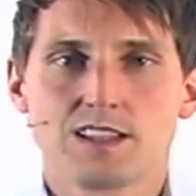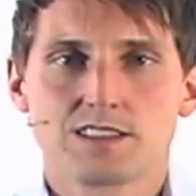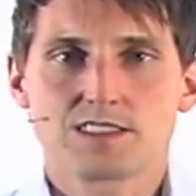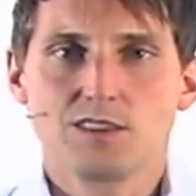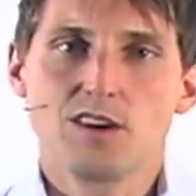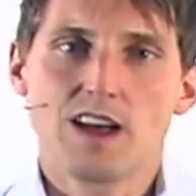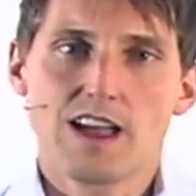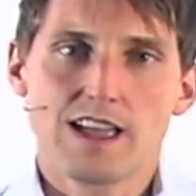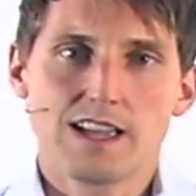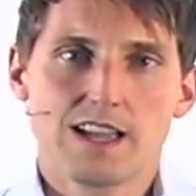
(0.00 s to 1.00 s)
So
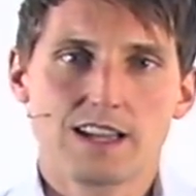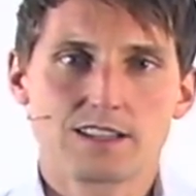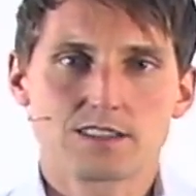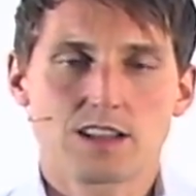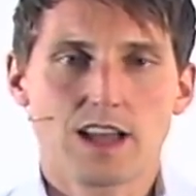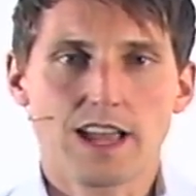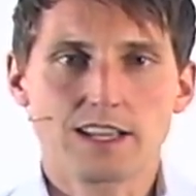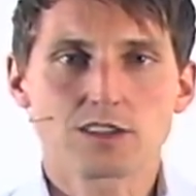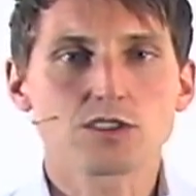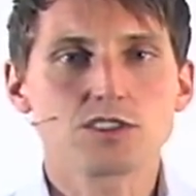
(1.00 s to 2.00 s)
I
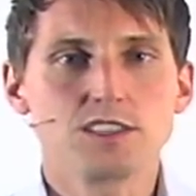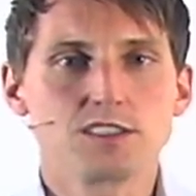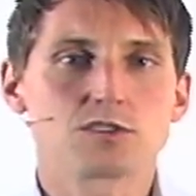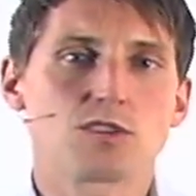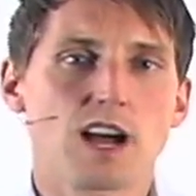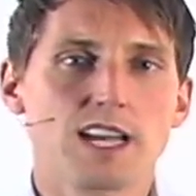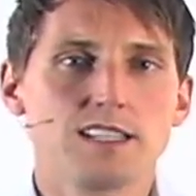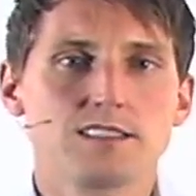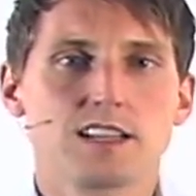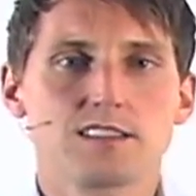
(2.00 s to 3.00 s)
encourage you to try a
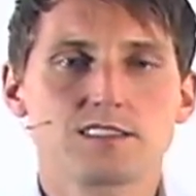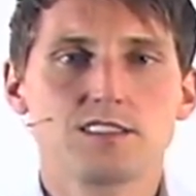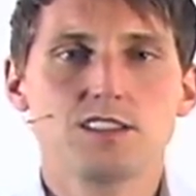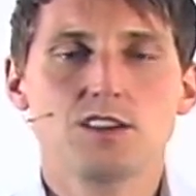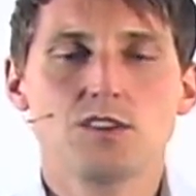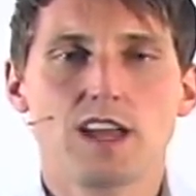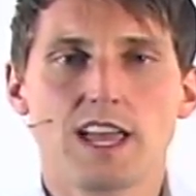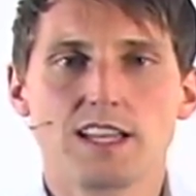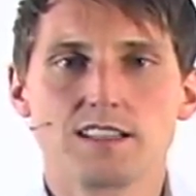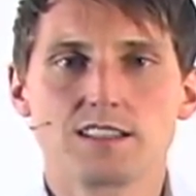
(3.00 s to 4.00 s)
design studio
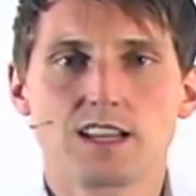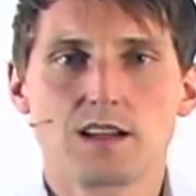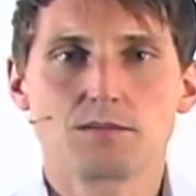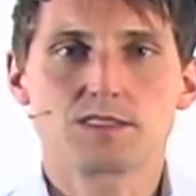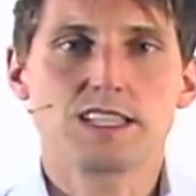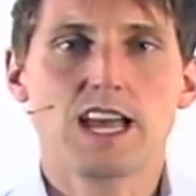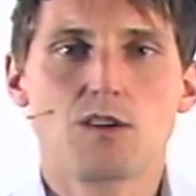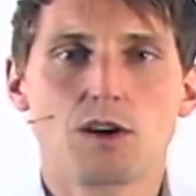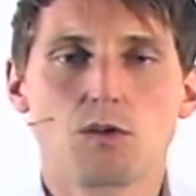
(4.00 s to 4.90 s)
and see how it